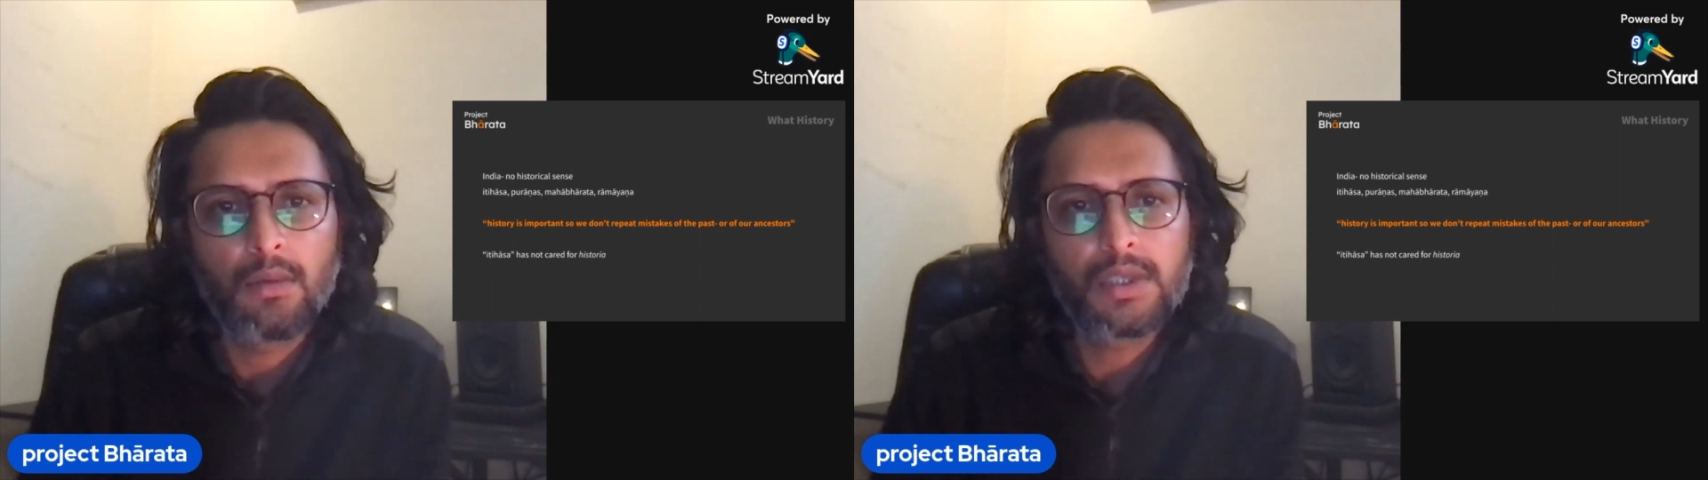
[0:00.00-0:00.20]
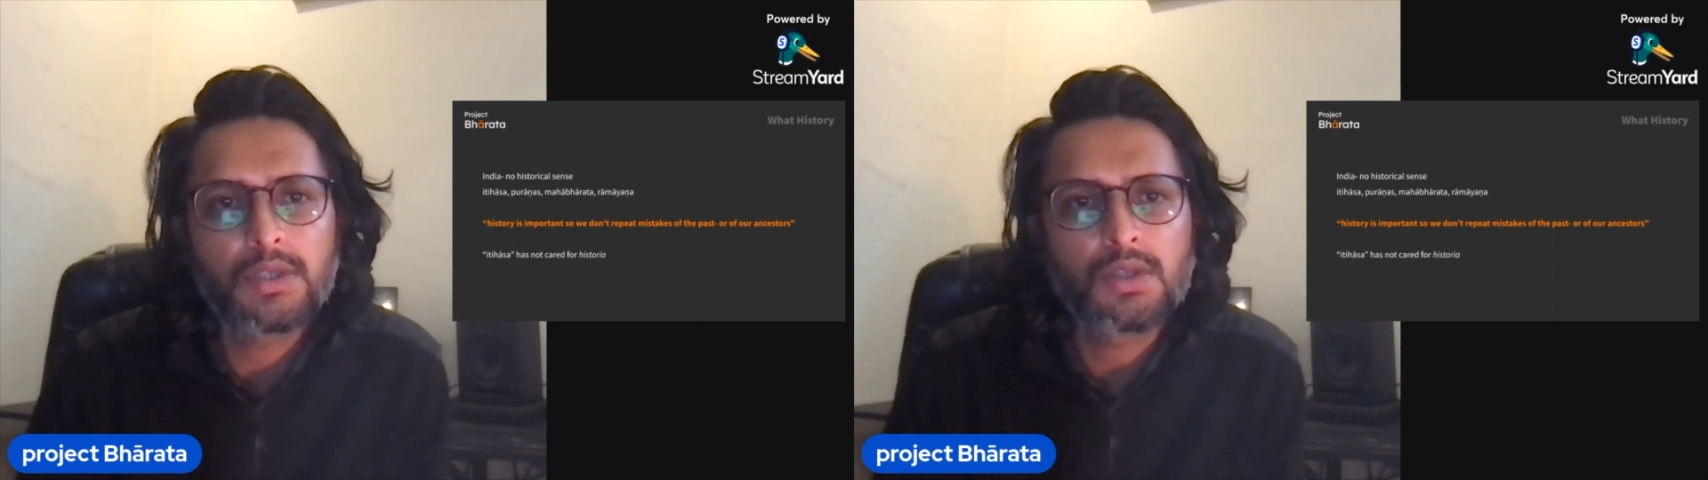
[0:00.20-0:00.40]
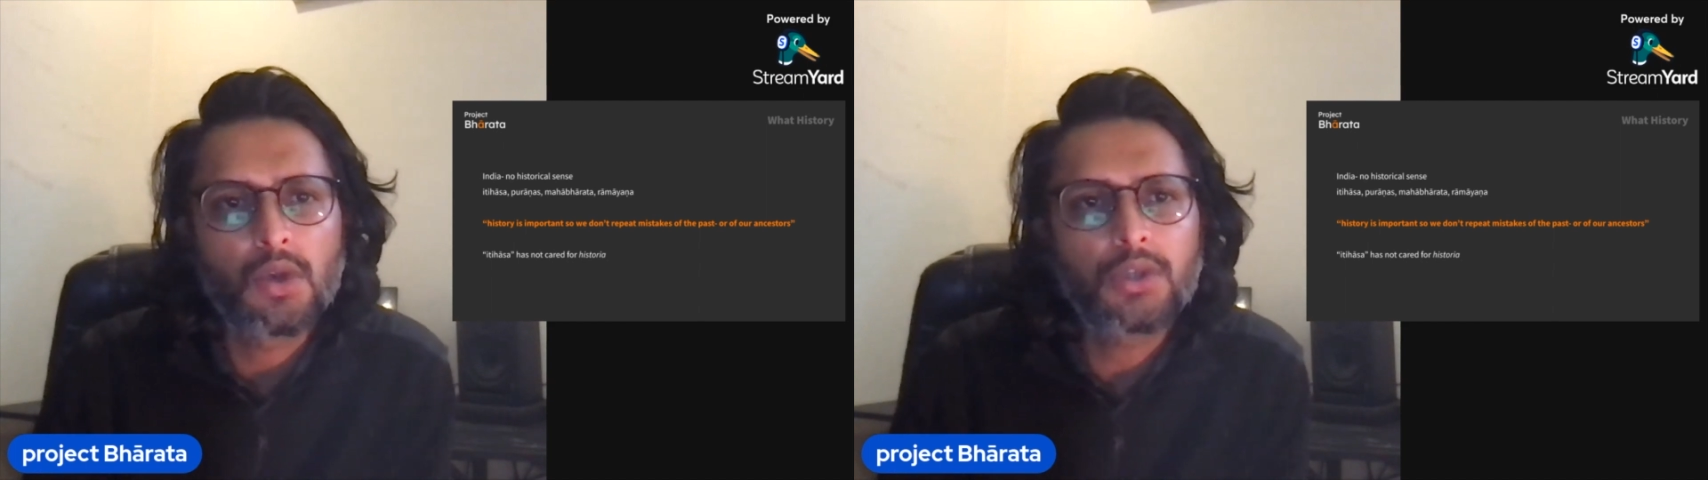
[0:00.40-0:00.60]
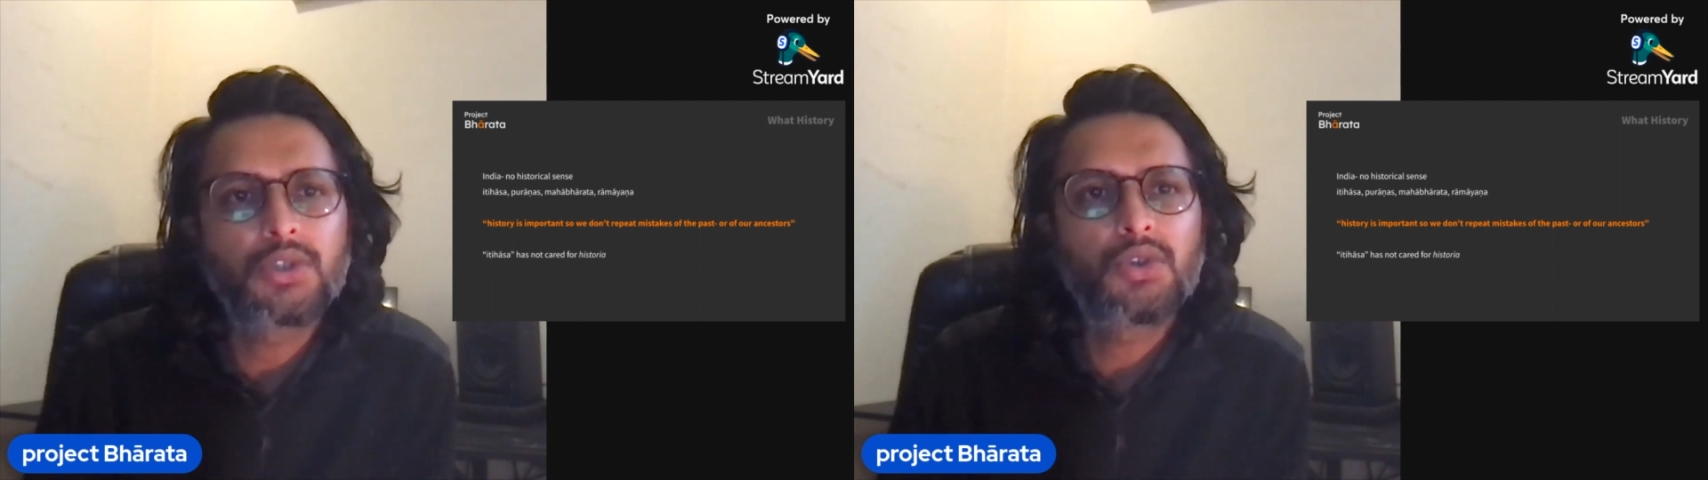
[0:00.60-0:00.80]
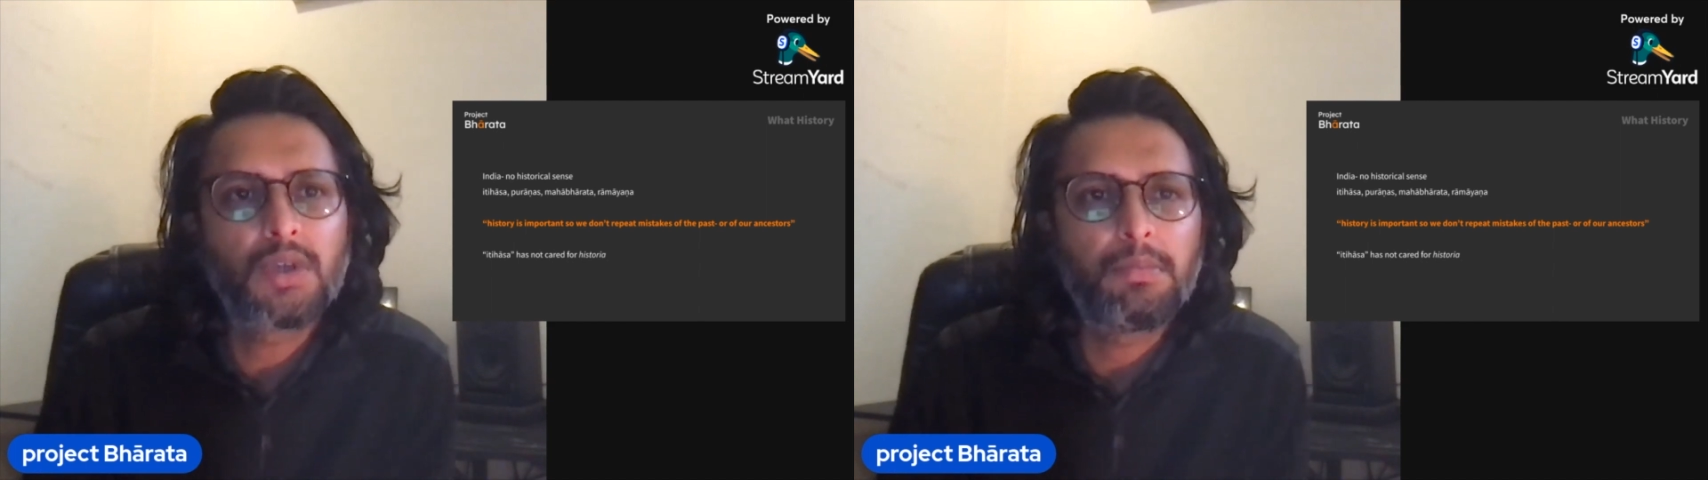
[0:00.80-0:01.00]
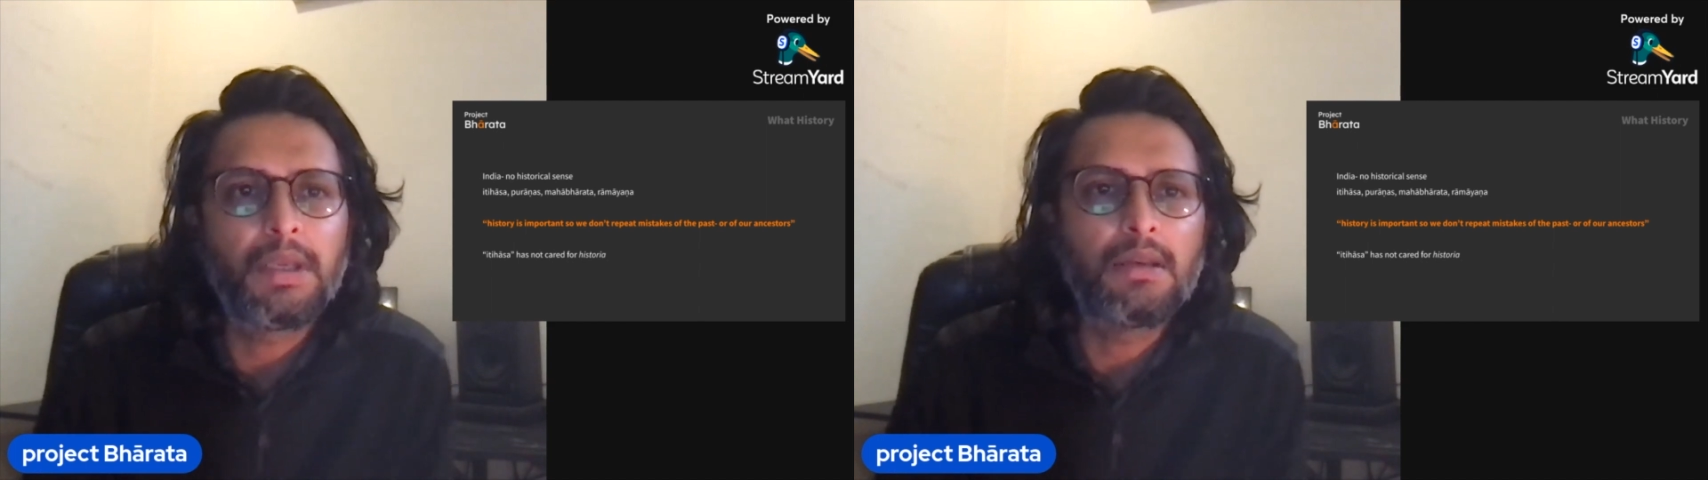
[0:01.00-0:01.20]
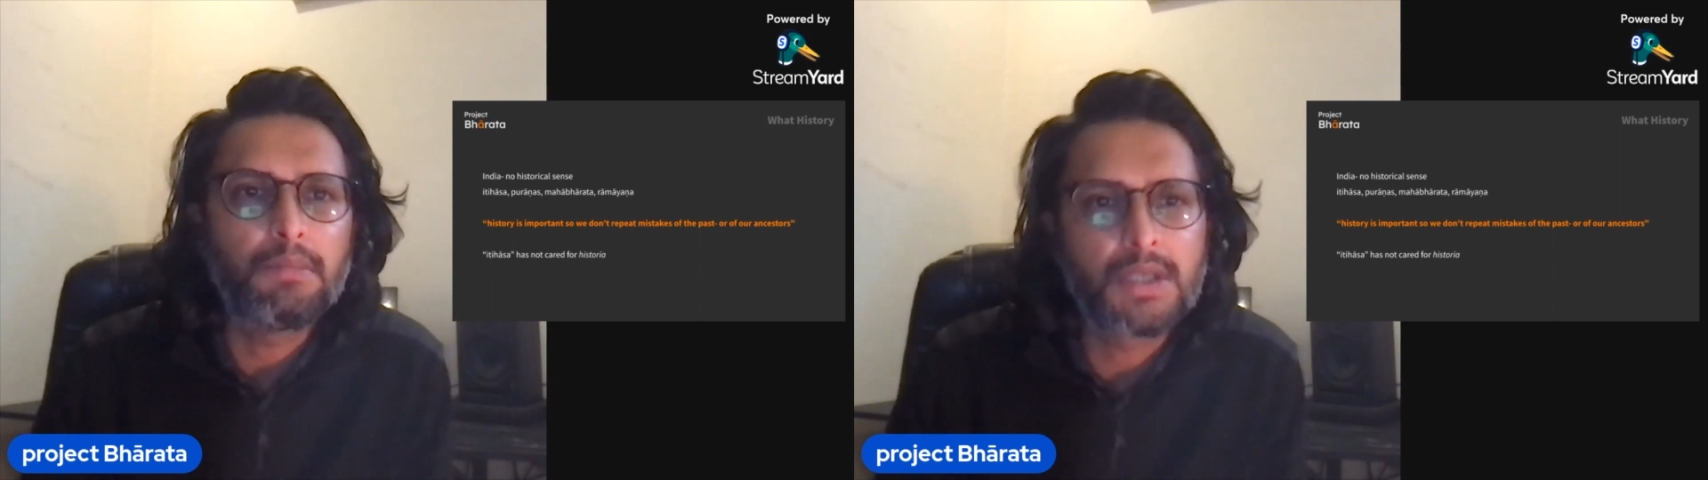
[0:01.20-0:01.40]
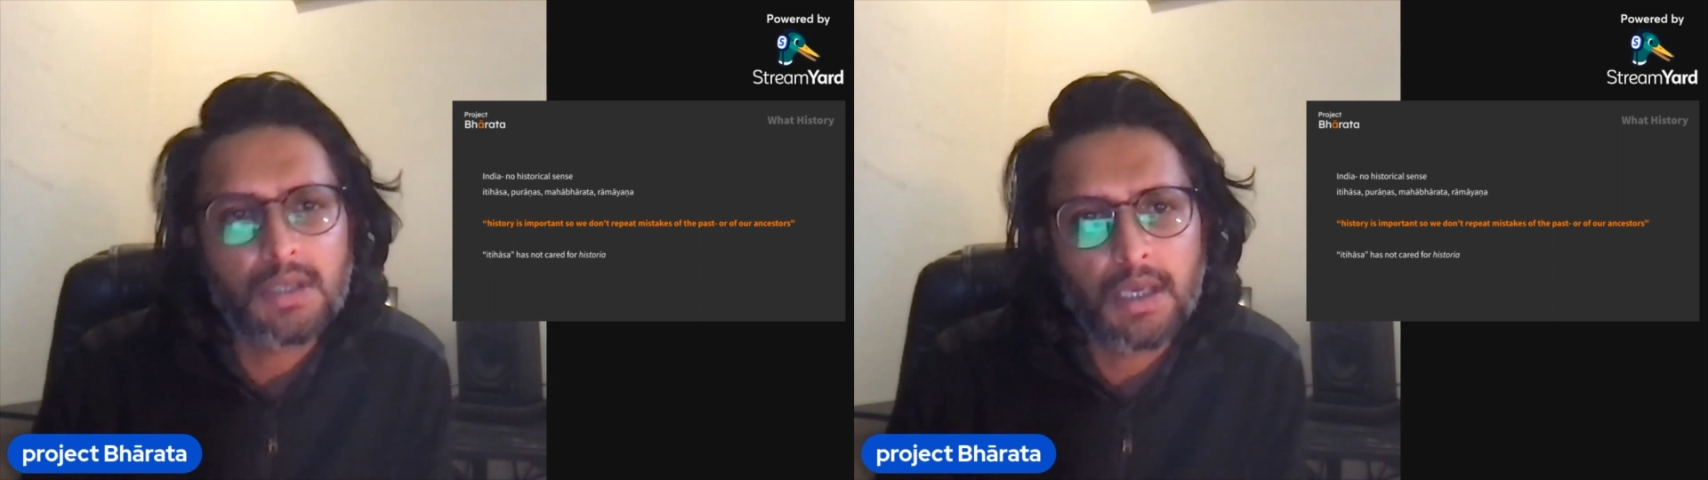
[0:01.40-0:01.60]
which is not to repeat
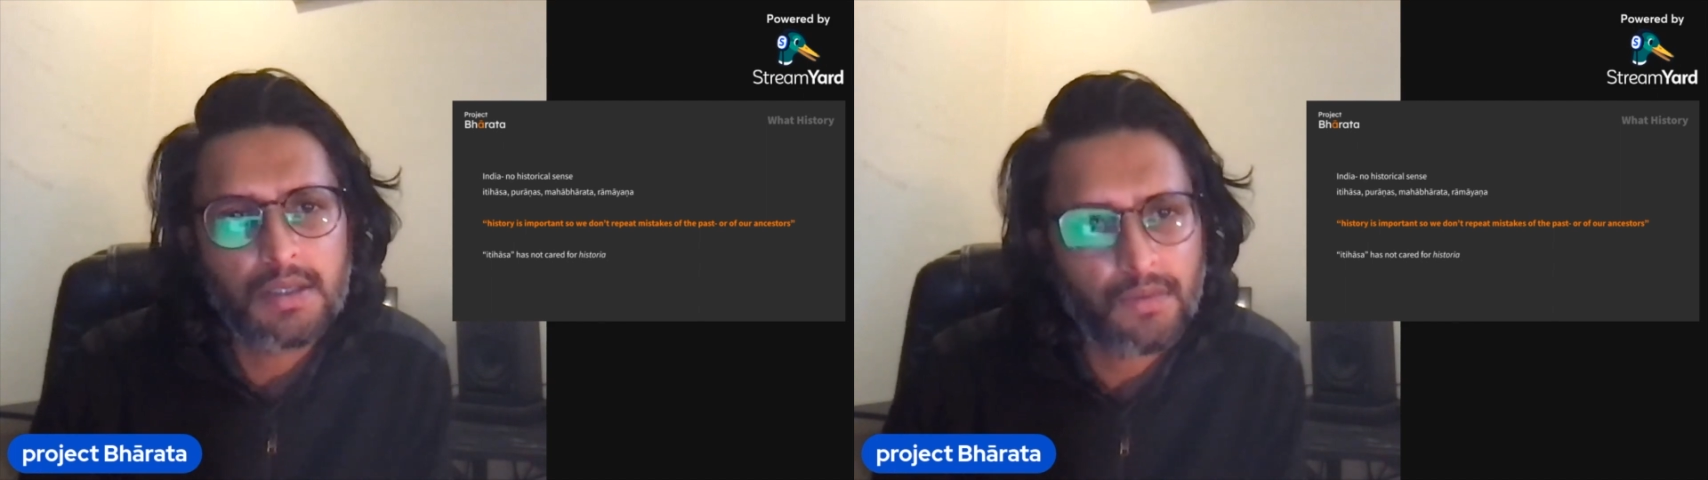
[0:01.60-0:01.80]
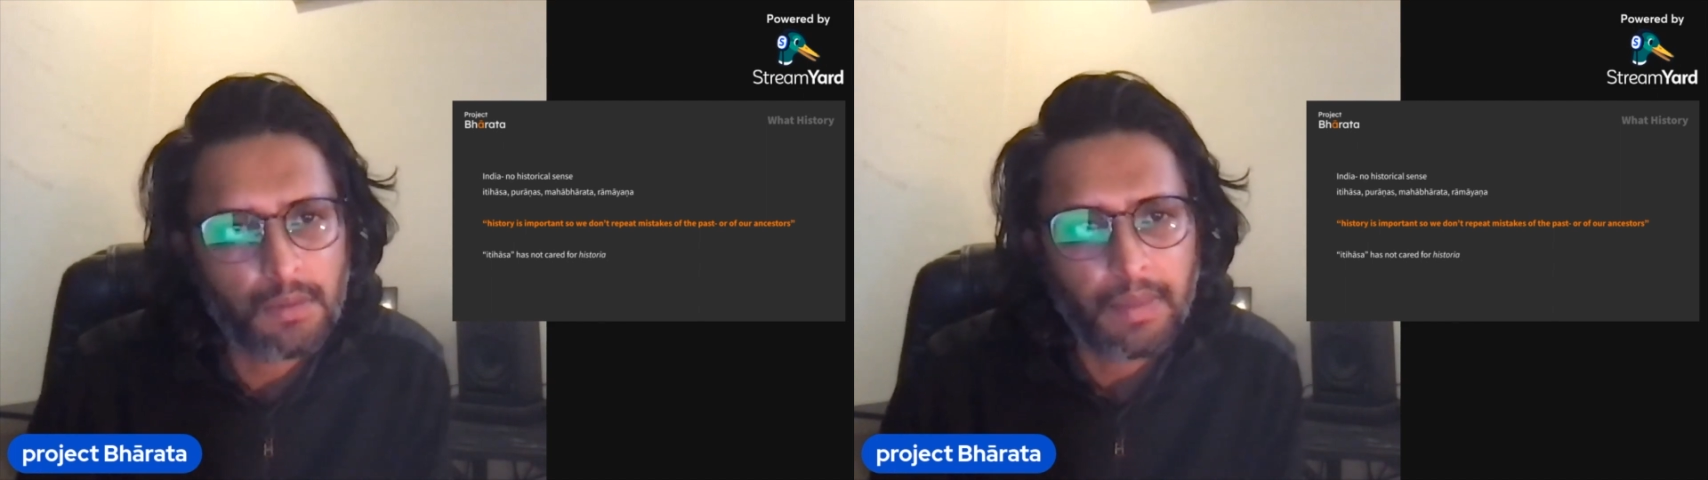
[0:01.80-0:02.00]
mistakes of the